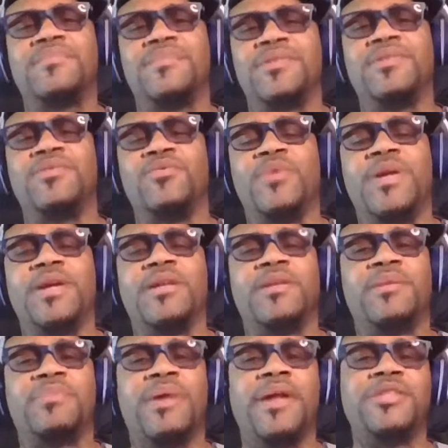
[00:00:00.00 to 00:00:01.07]
the New
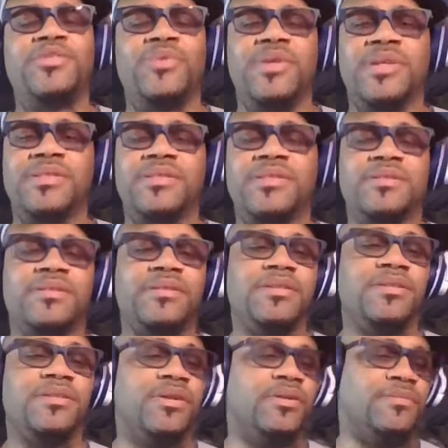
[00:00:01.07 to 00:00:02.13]
England Patriots,
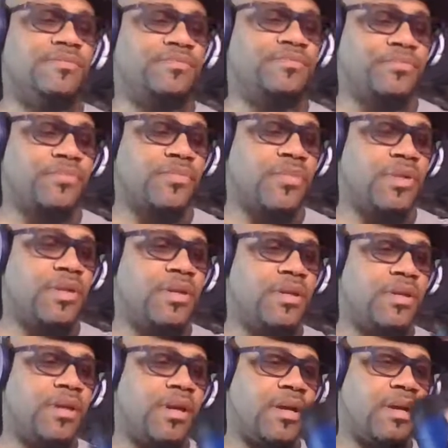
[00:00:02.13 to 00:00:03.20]
you know.
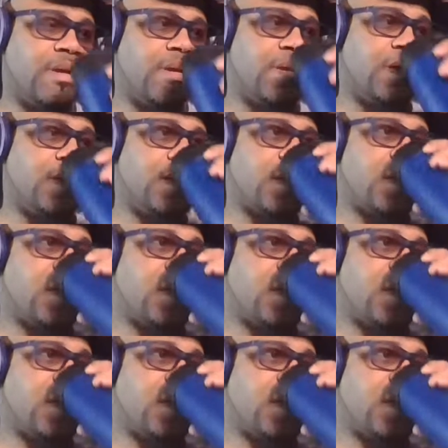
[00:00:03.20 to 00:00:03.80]
Uh,